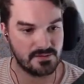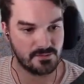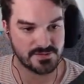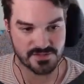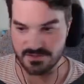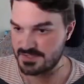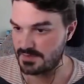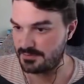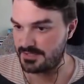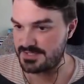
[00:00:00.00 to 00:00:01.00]
It's cost to
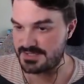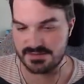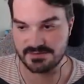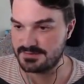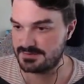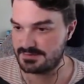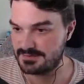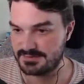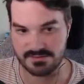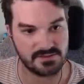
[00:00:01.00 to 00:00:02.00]
upgrade you.
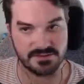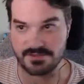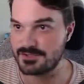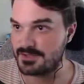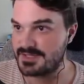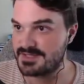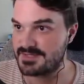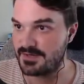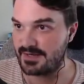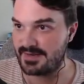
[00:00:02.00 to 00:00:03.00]
Products.
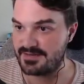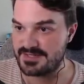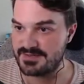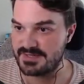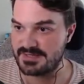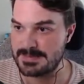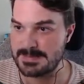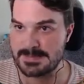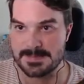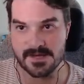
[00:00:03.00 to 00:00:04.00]
We don't have any, do we?
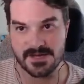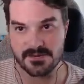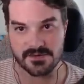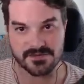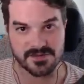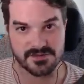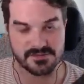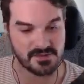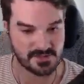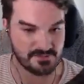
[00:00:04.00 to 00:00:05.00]
Oh, yeah, we got a few.
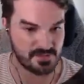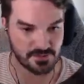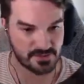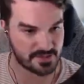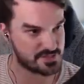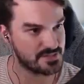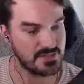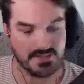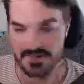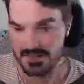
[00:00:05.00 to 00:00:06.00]
Okay, now we're good, actually.
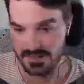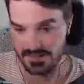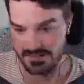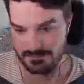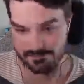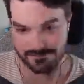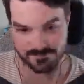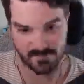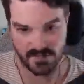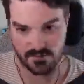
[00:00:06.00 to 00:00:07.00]
Um,
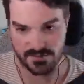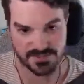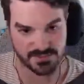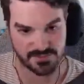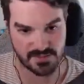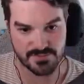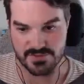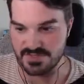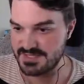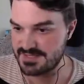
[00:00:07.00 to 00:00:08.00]
I will actually pump
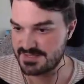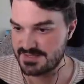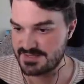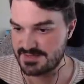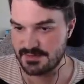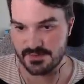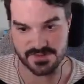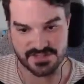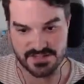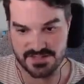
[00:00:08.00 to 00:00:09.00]
Moondust. Already
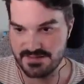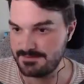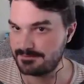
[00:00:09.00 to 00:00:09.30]
done.